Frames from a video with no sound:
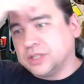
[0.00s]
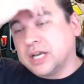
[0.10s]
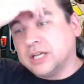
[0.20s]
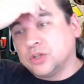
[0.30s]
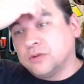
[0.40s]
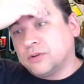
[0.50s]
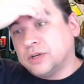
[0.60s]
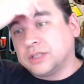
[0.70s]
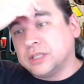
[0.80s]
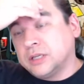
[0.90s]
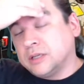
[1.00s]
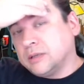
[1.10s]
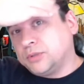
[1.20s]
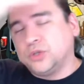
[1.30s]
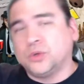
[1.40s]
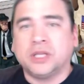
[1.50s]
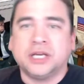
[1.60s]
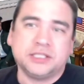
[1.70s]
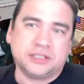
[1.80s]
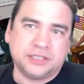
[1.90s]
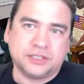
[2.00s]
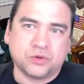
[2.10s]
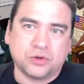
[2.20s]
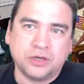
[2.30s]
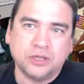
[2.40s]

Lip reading: guys over at the Pluto Alliance Discord.